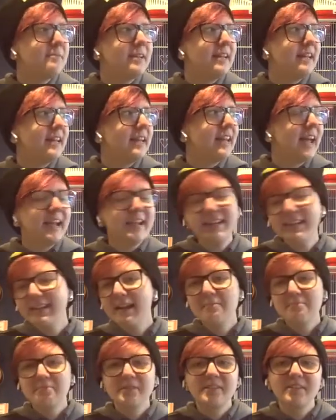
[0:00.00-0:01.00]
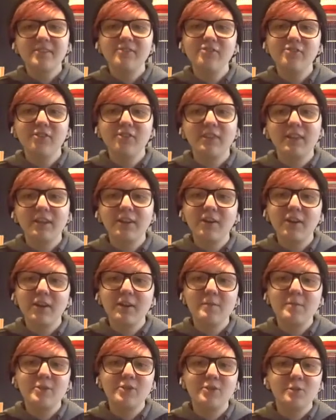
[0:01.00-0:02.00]
am 99% sure that her
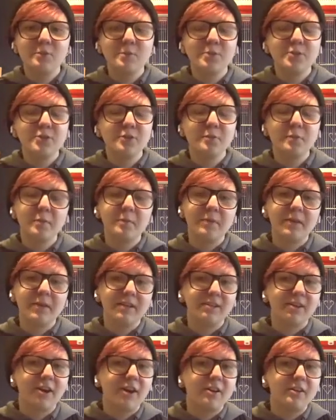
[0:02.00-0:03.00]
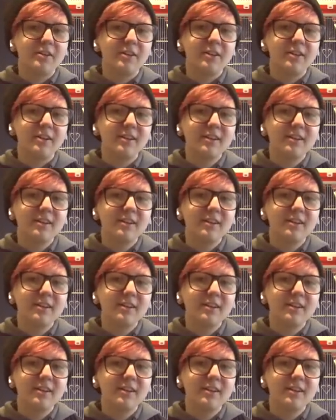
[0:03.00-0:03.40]
name is Super, Super Big Doctor.